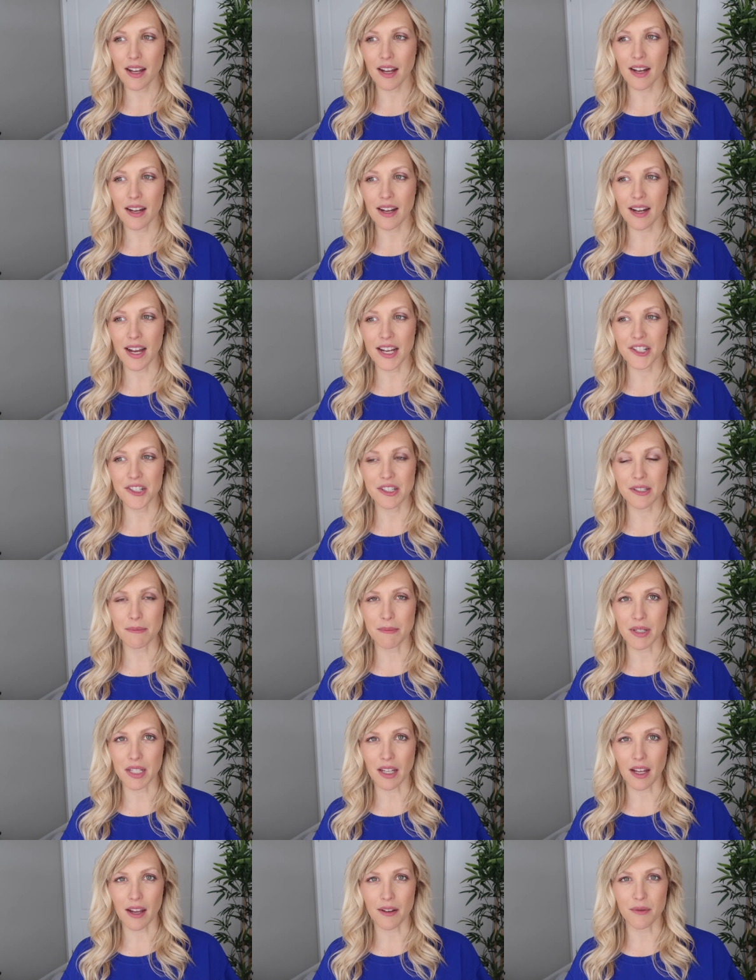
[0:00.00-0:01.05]
Uh, I just
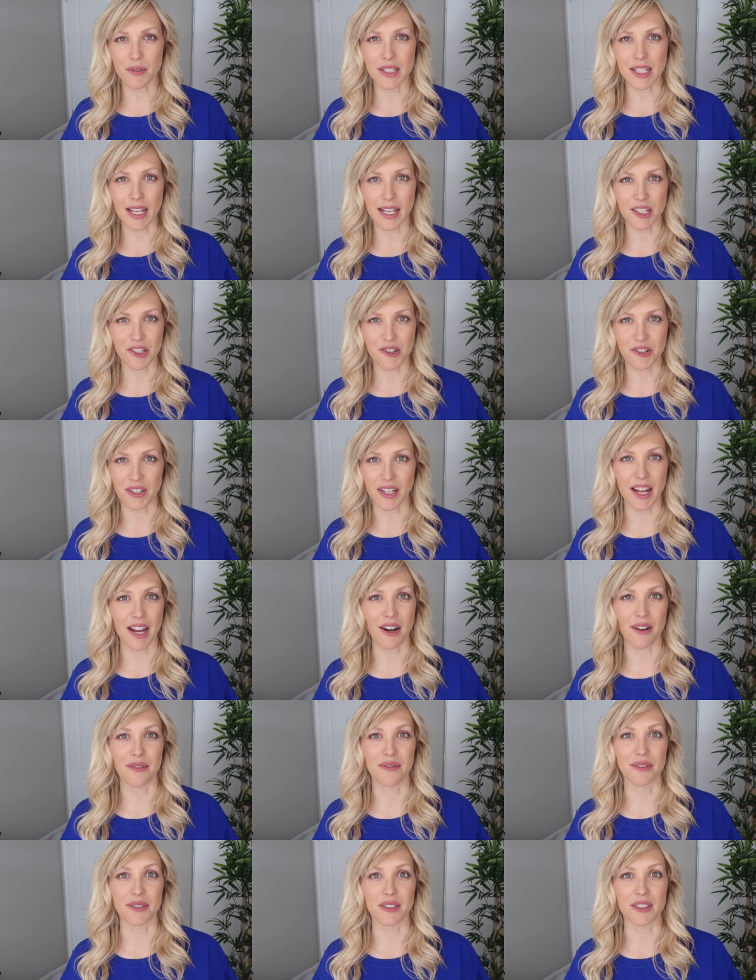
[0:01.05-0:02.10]
made, I was extra
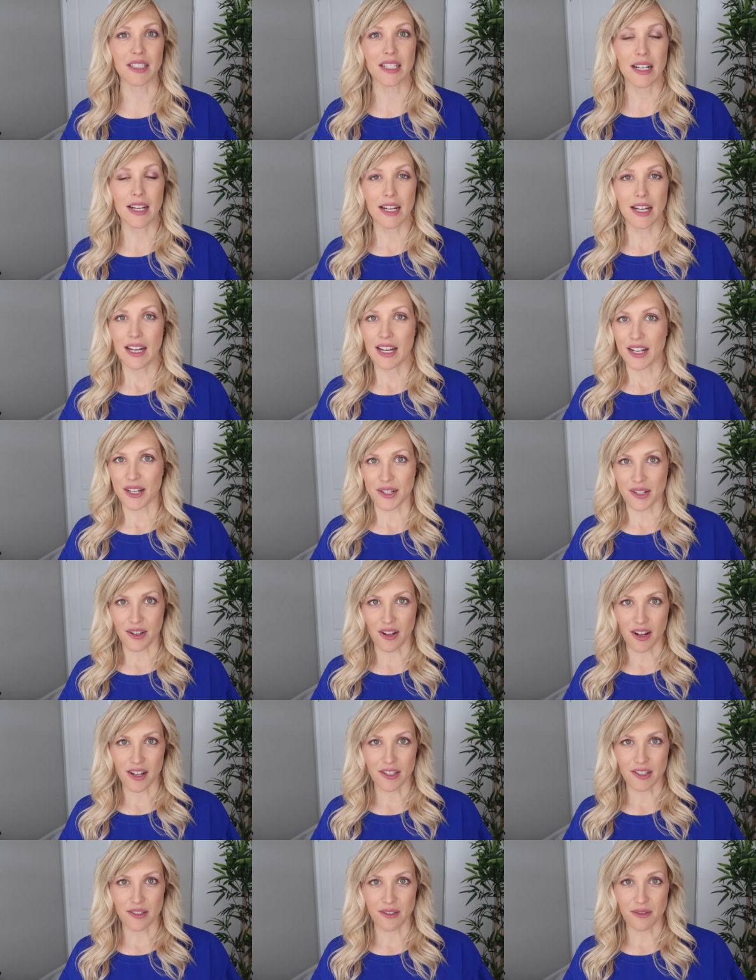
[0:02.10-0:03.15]
careful
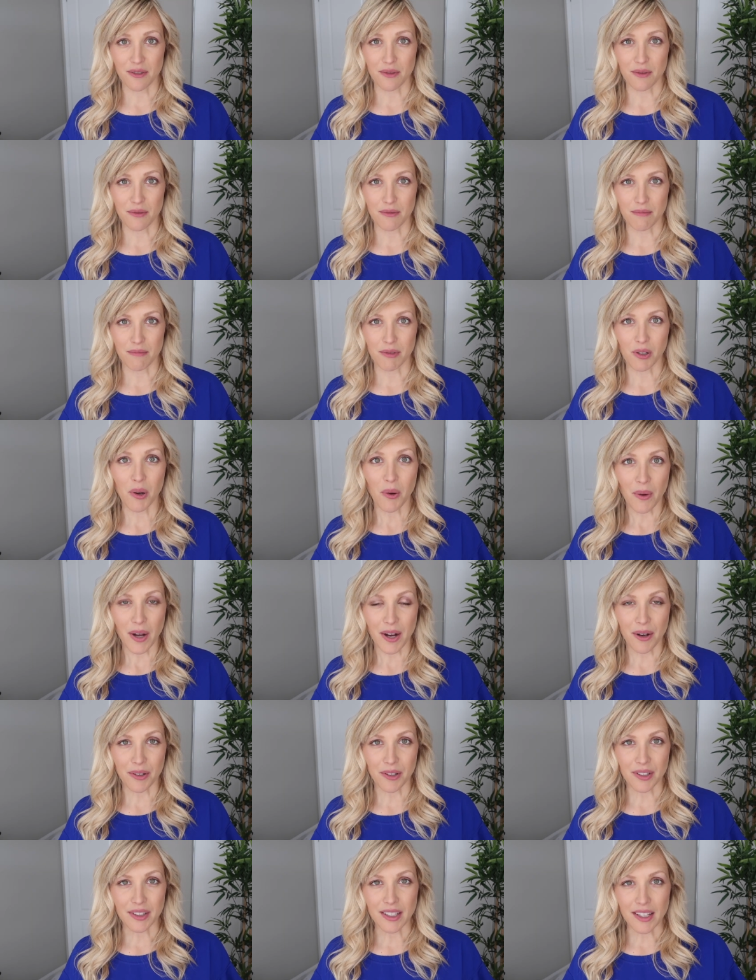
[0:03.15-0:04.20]
not to go
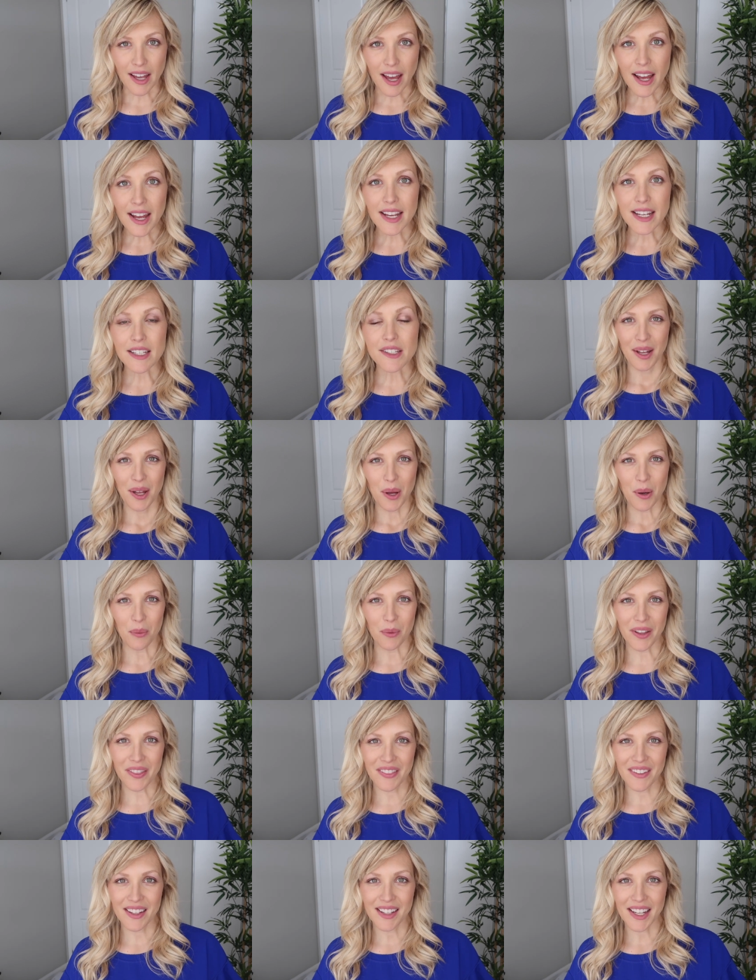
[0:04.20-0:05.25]
out on the ice.
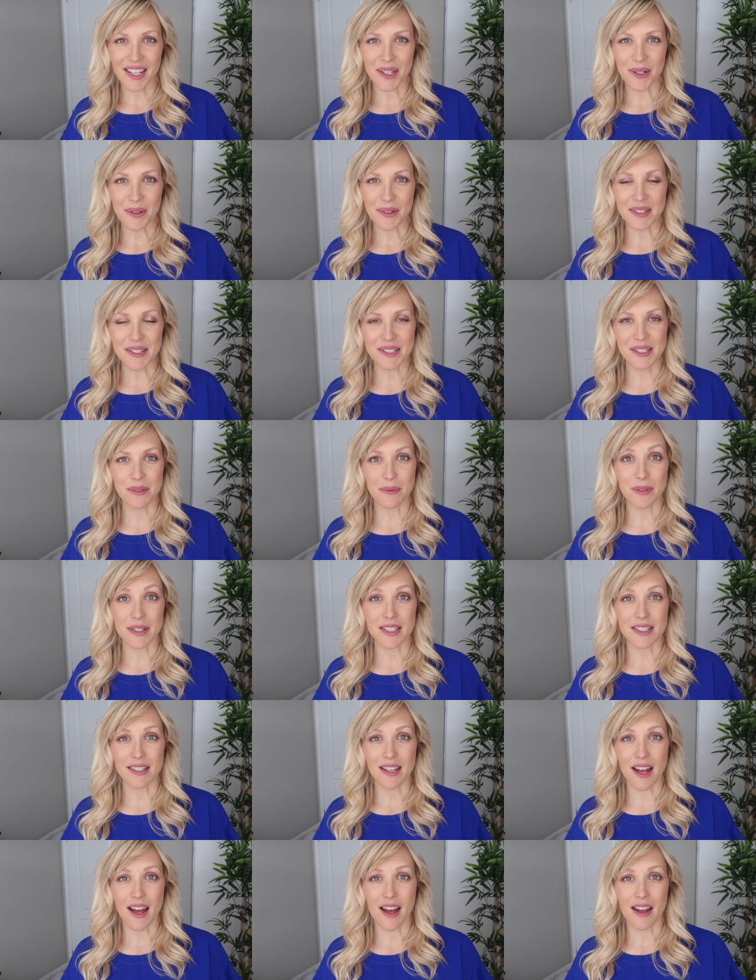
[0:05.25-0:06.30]
One thing I noticed
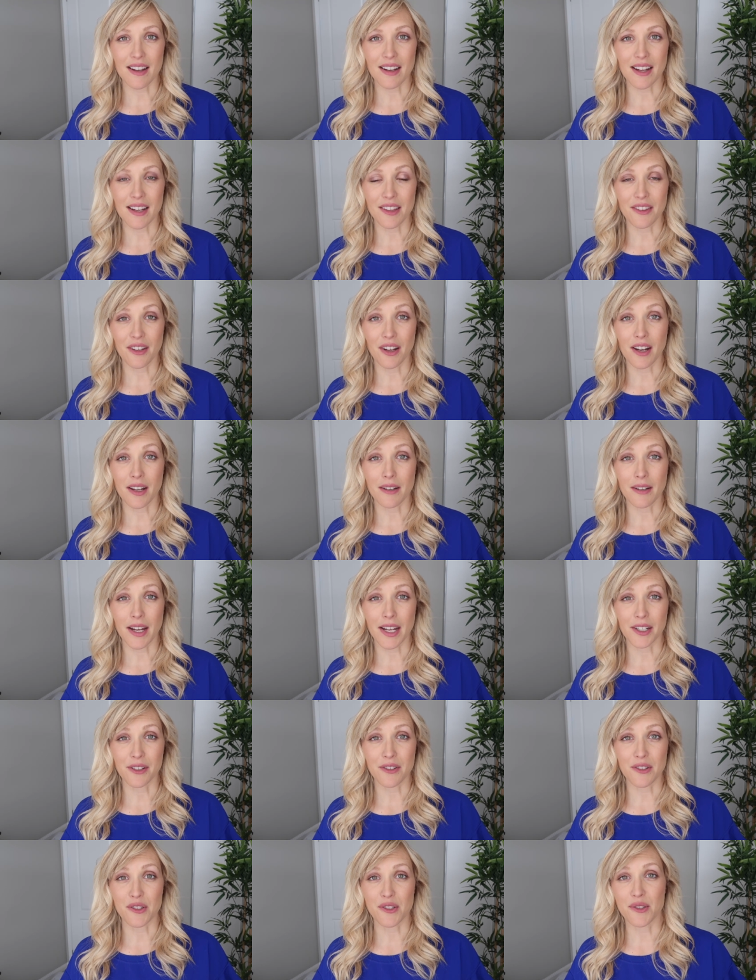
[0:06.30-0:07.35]
was that I thought I
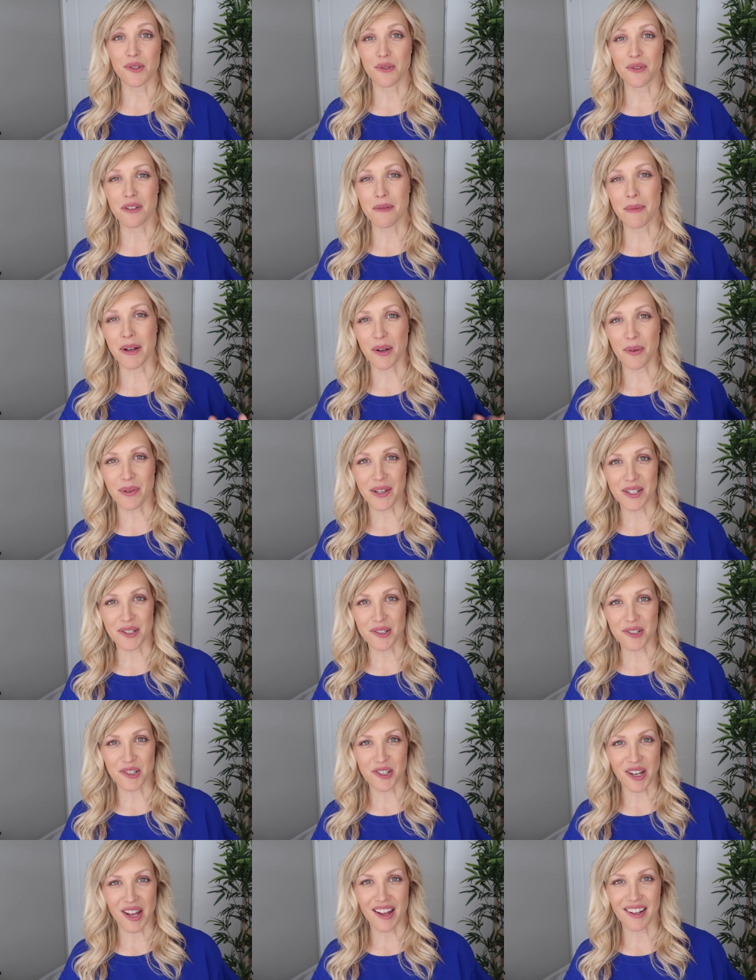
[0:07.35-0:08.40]
could store my
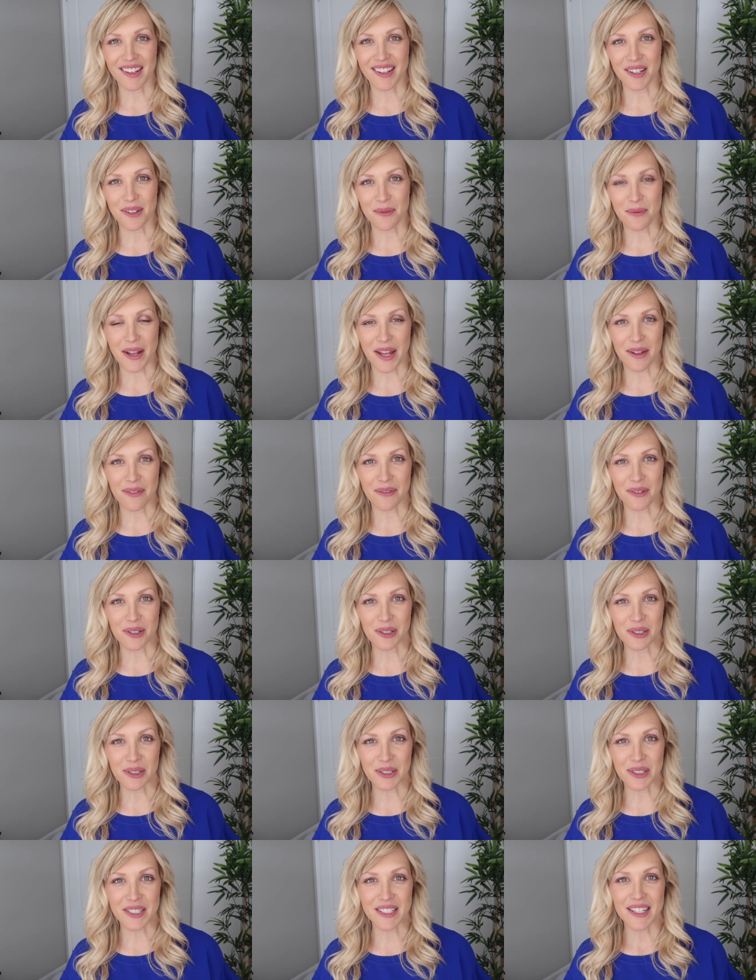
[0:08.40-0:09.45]
winter jacket away for
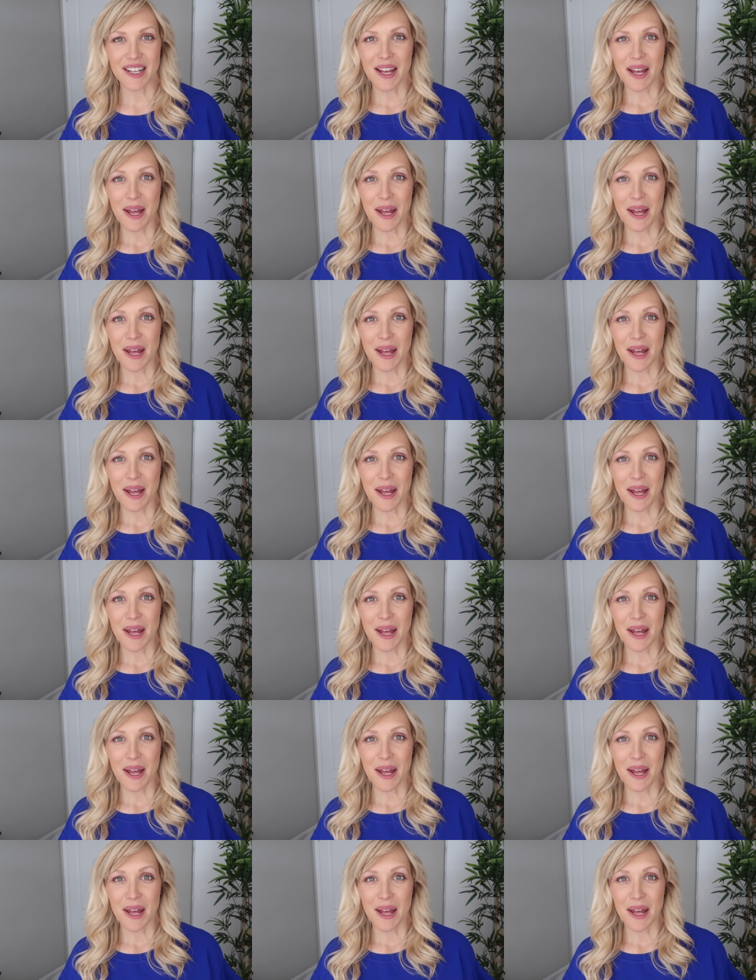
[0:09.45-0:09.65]
good,